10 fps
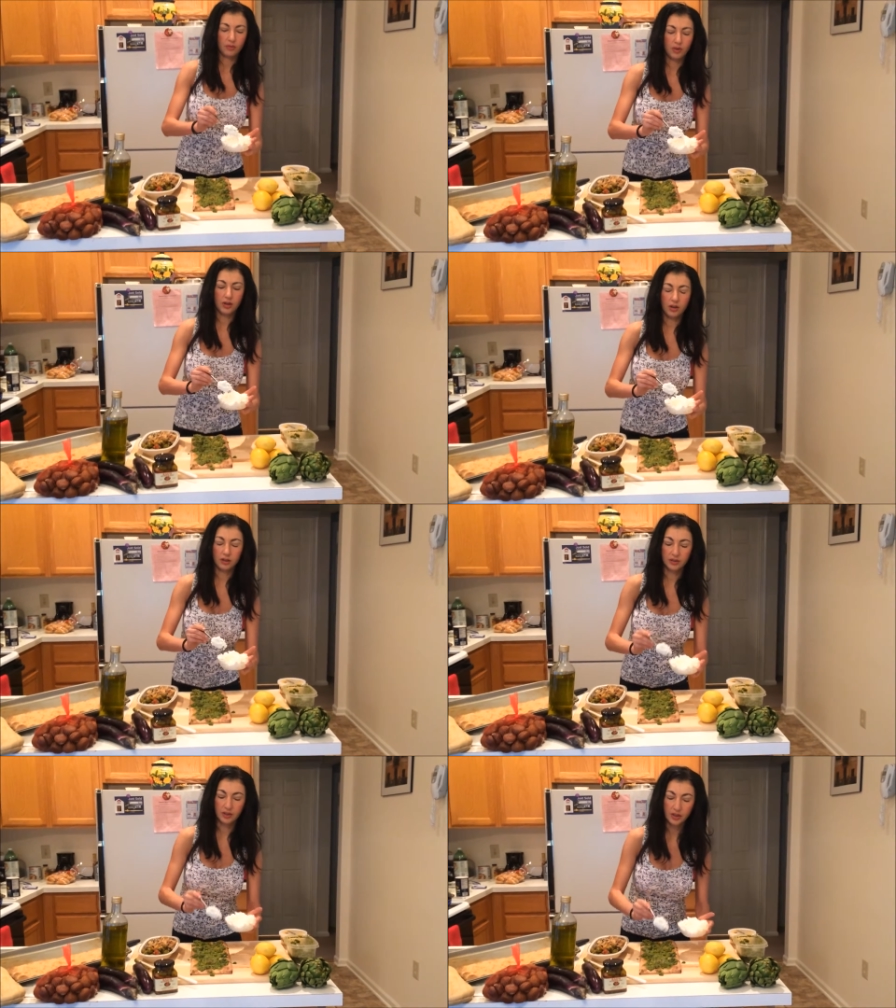
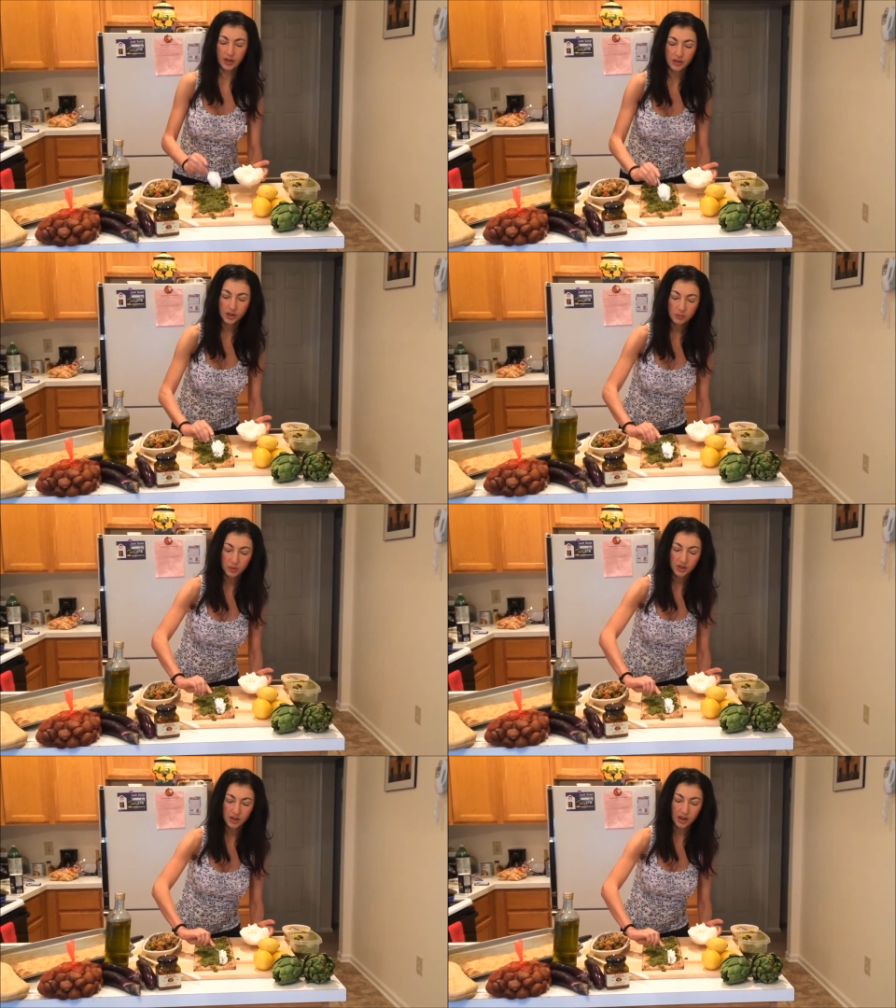ricotta and just
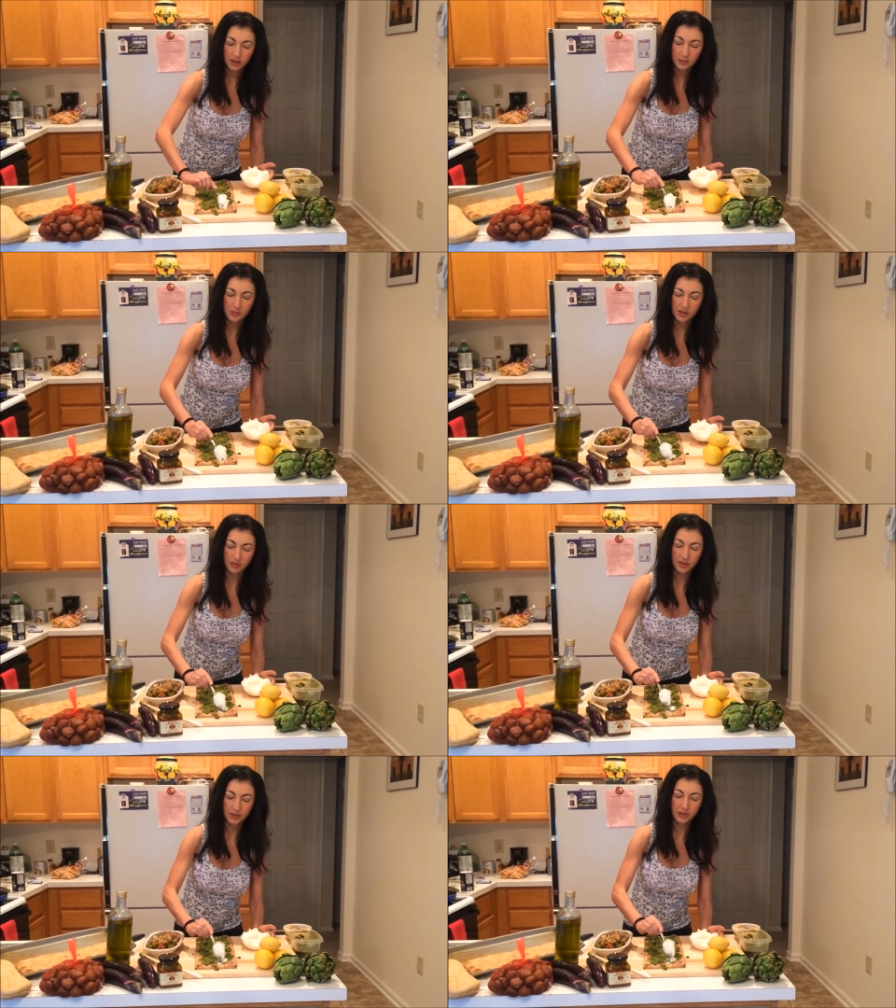put dollops
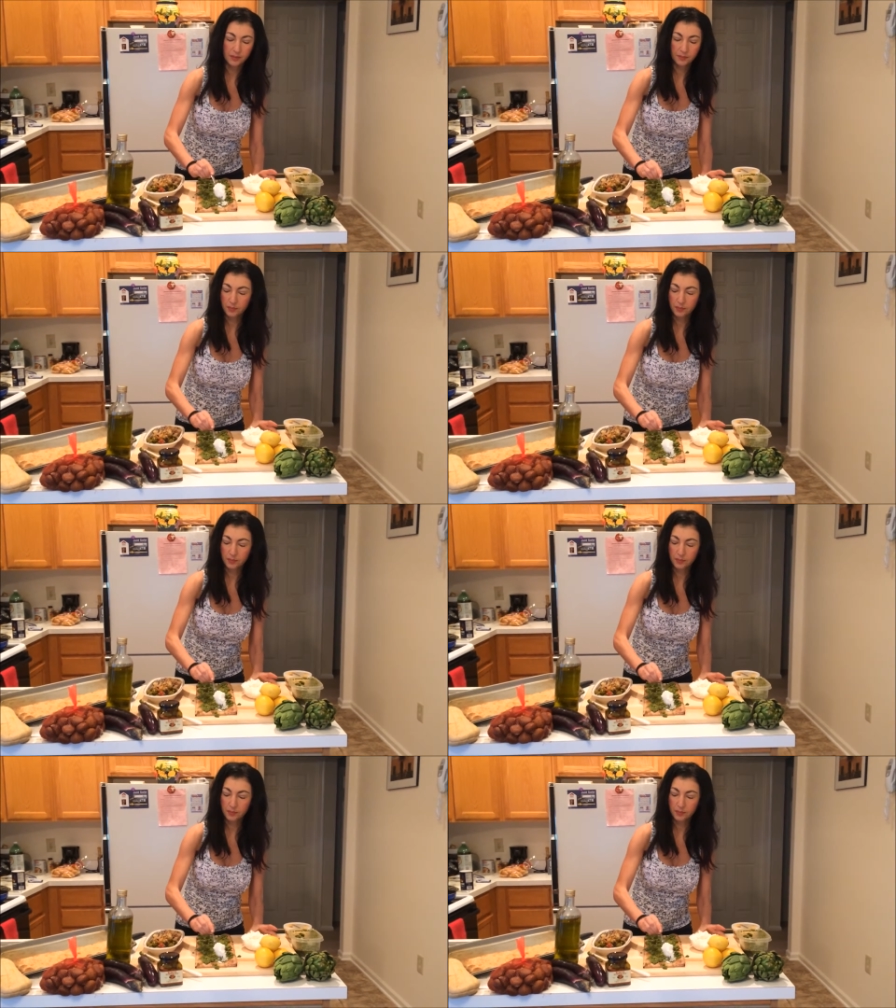of it.